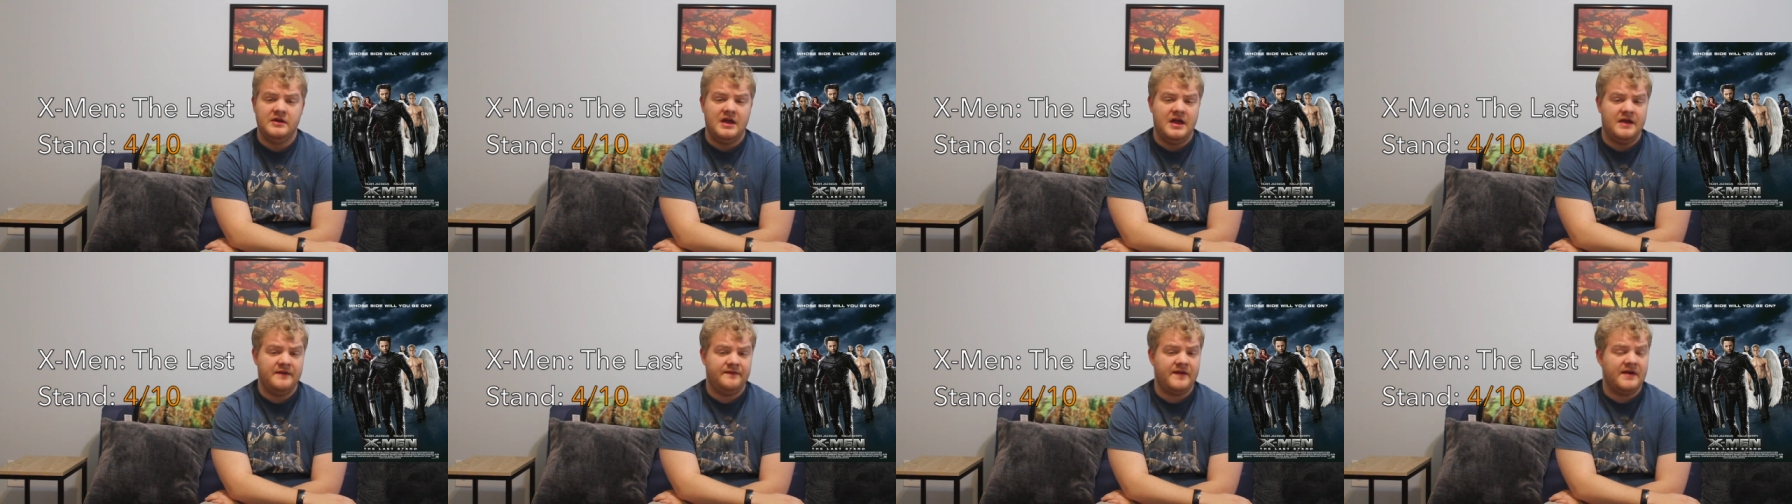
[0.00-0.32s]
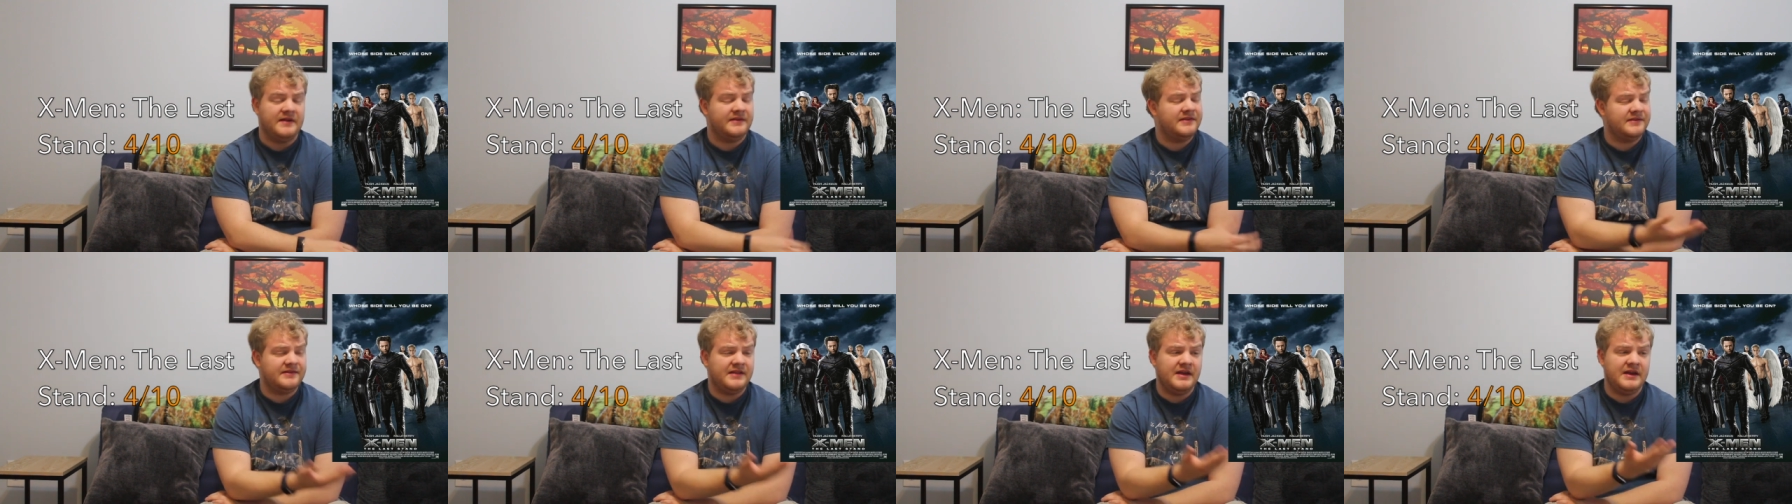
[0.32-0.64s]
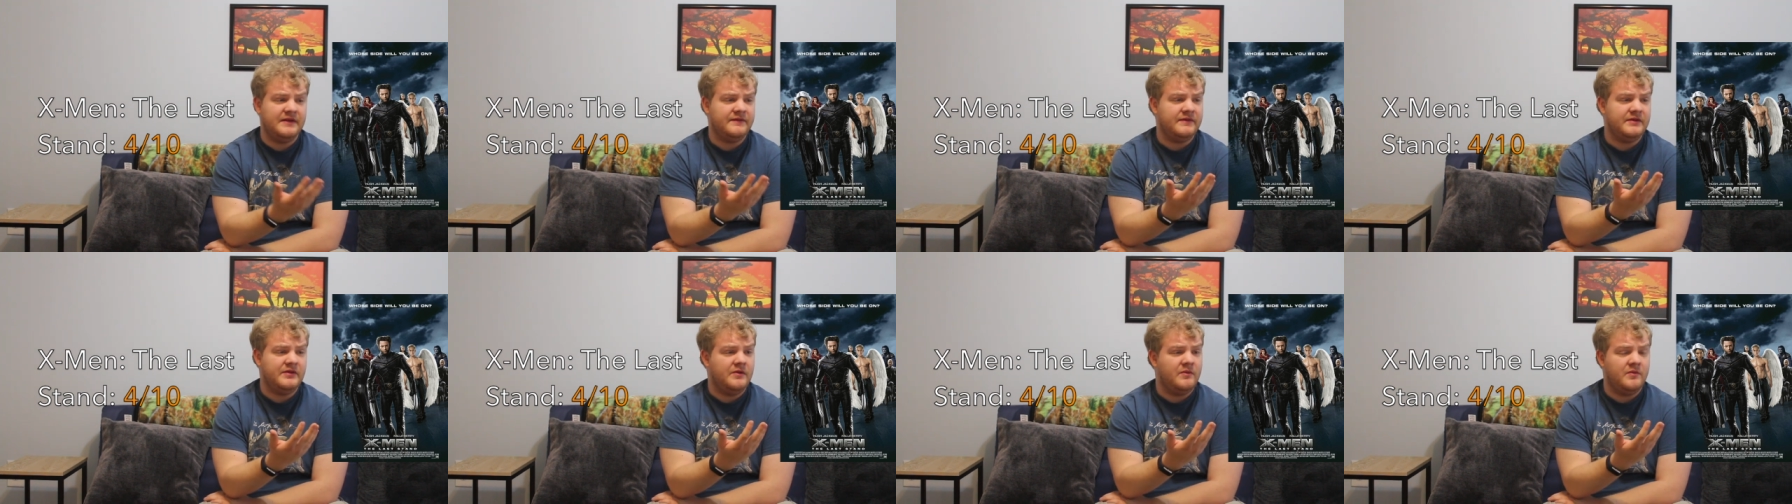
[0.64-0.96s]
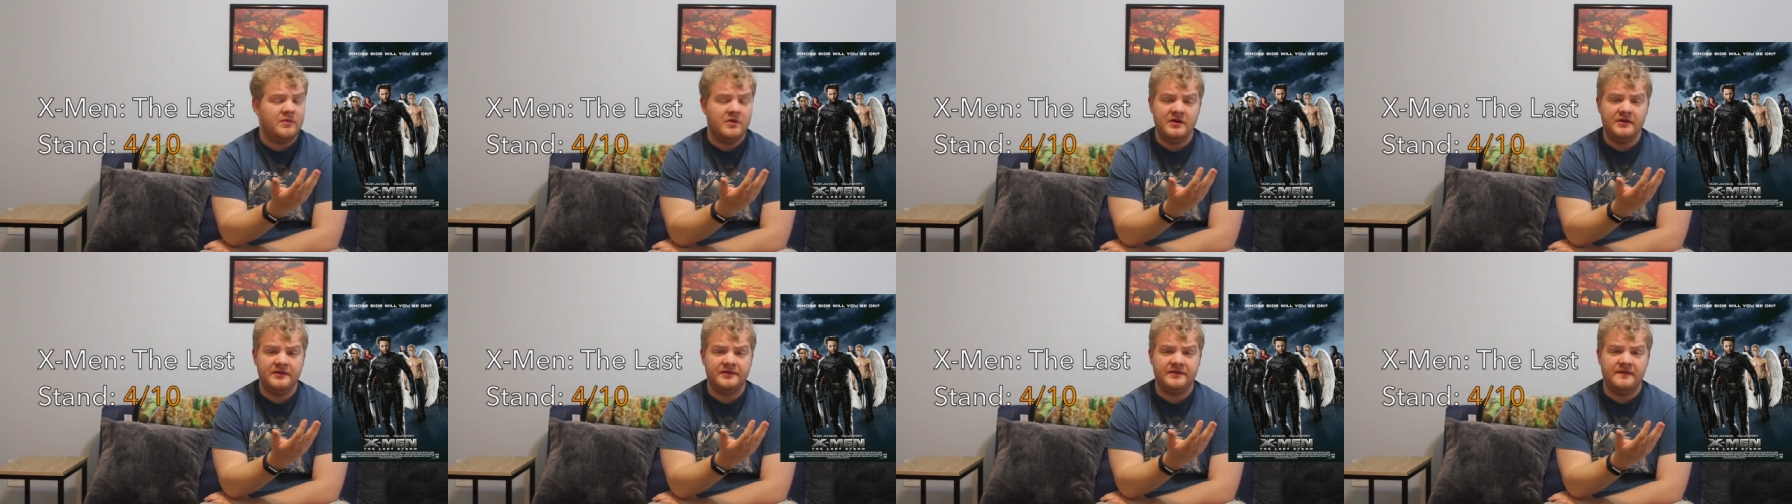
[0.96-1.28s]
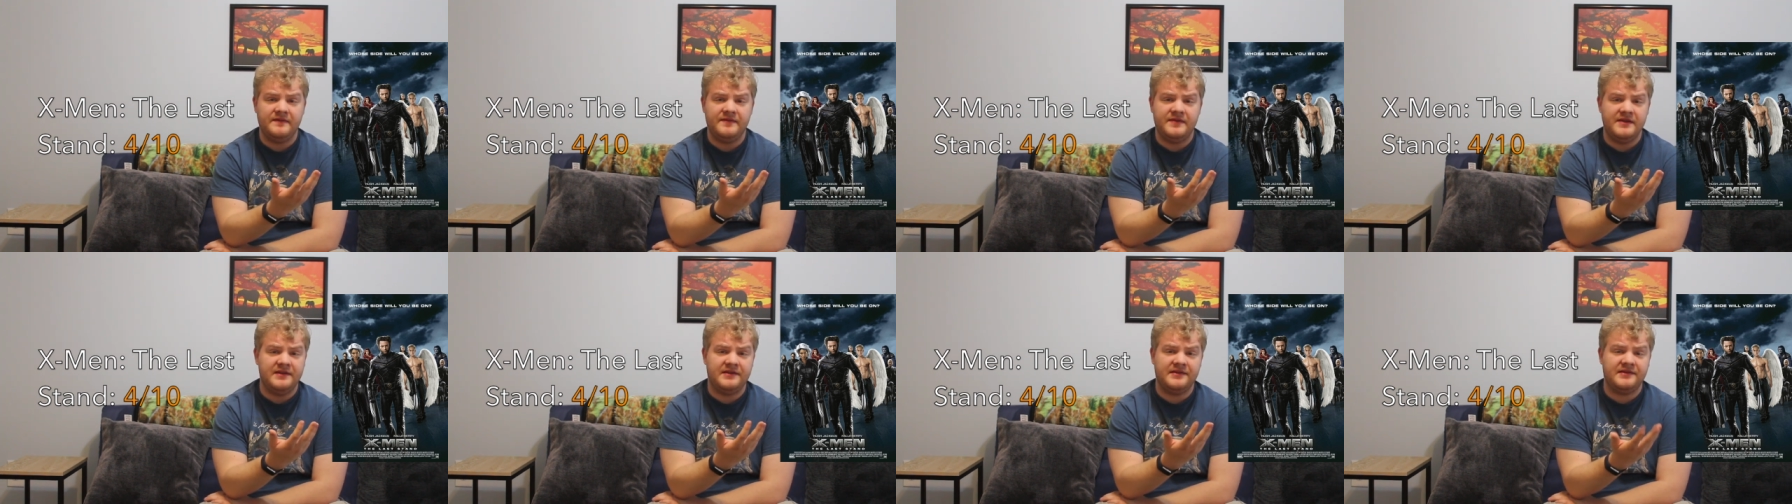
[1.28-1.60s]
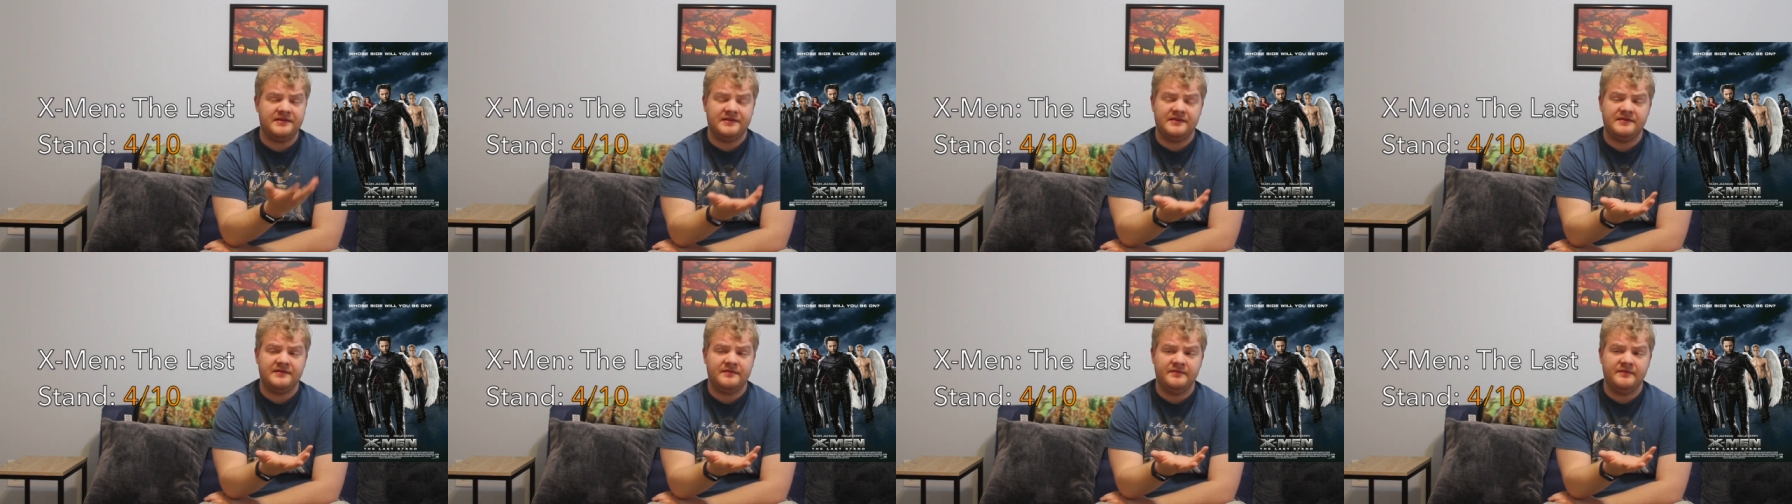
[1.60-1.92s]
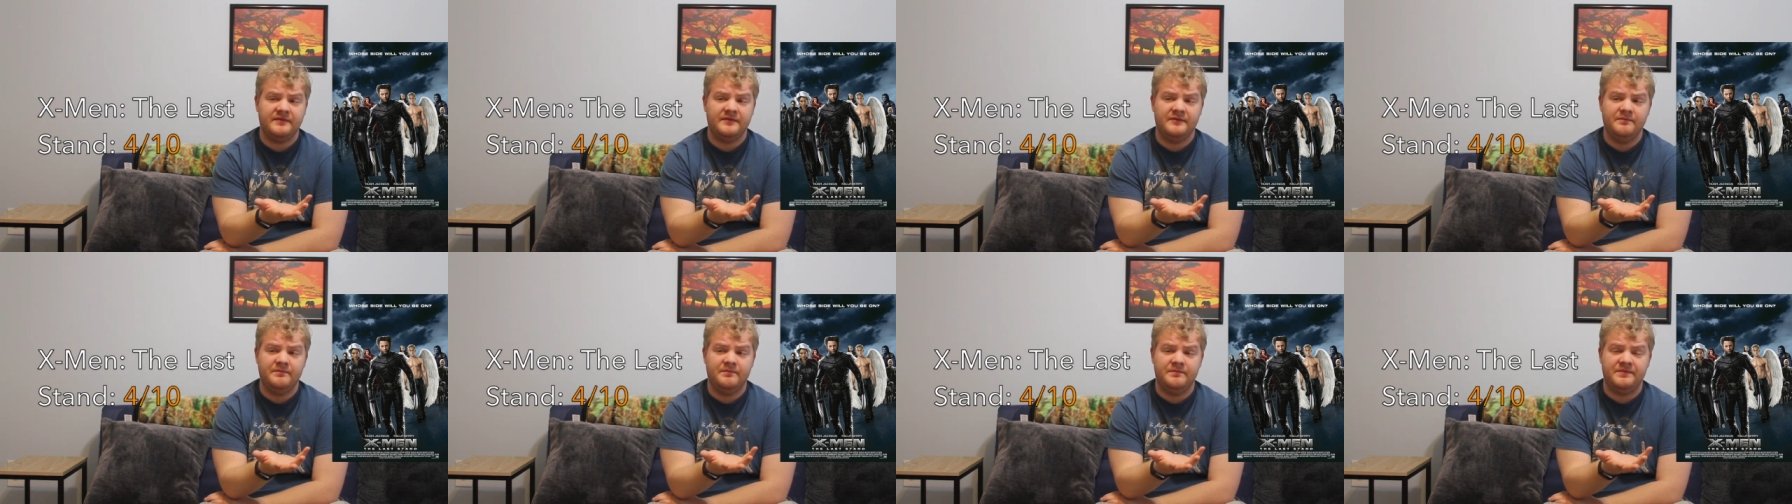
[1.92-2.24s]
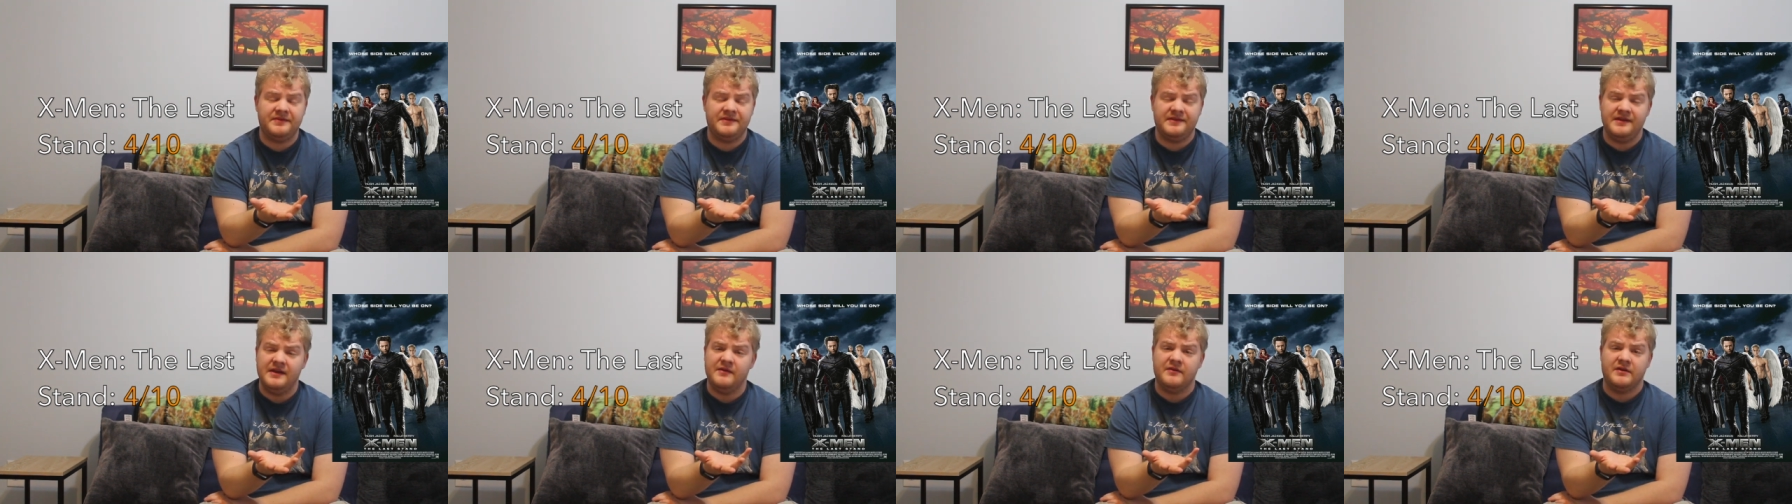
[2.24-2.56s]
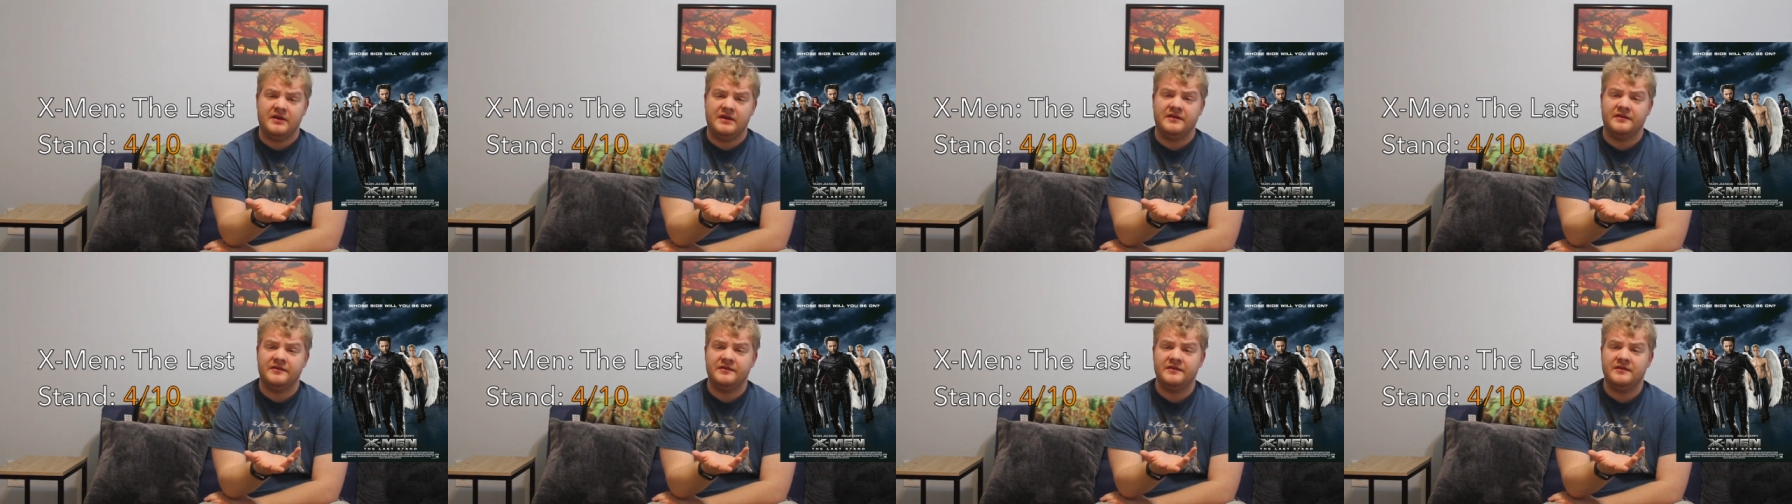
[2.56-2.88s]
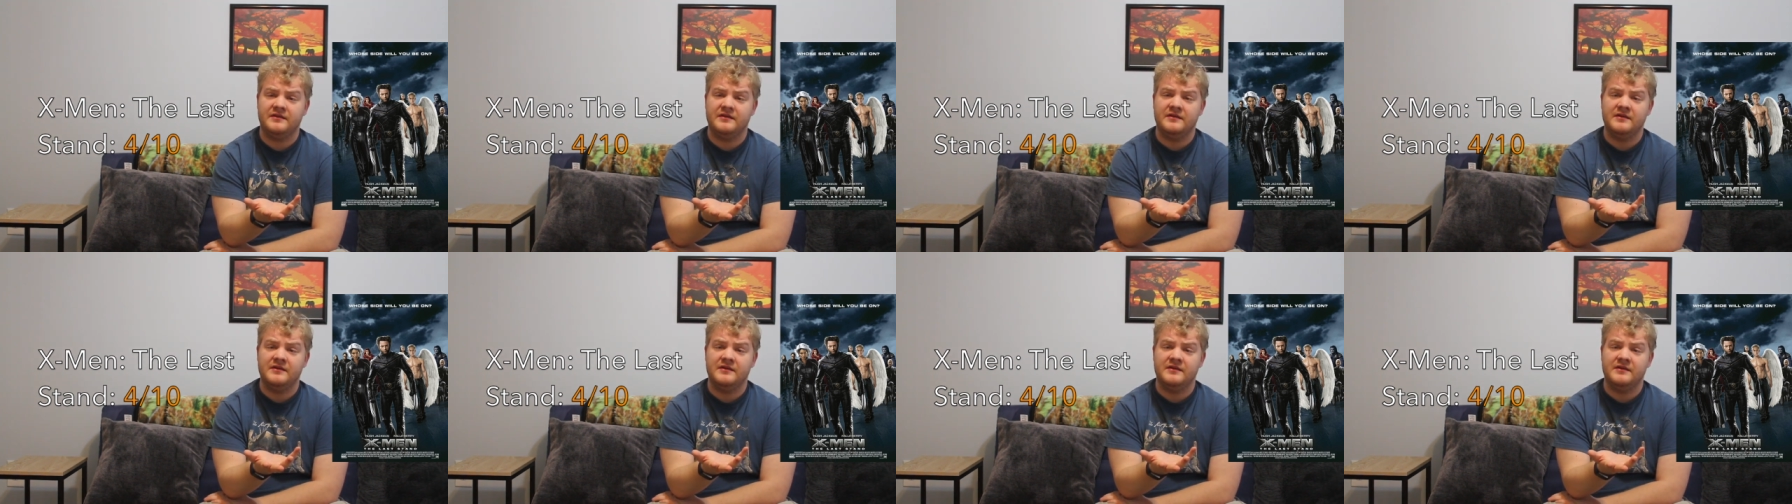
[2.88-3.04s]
In fact, it's not even the worst of this series.